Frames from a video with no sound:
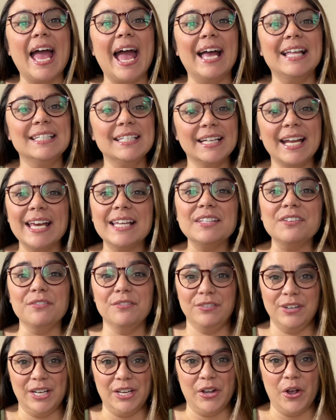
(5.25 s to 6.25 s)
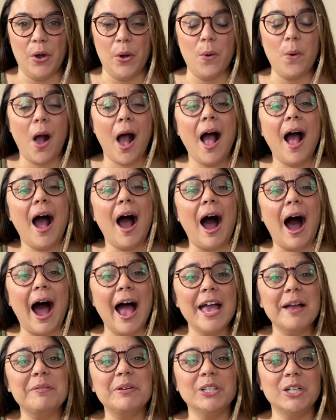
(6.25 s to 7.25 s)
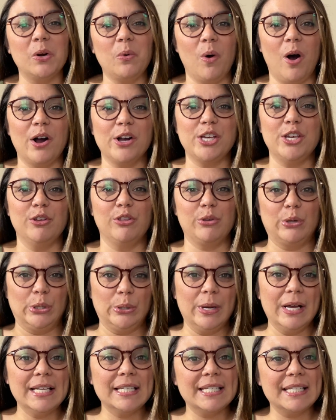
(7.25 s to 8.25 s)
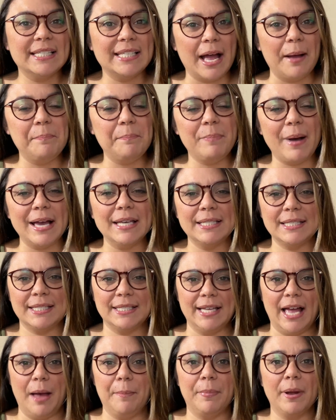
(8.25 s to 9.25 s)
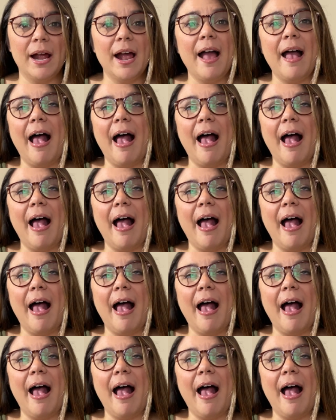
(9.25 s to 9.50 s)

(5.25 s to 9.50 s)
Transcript: In today's video, I am going to walk you through step by step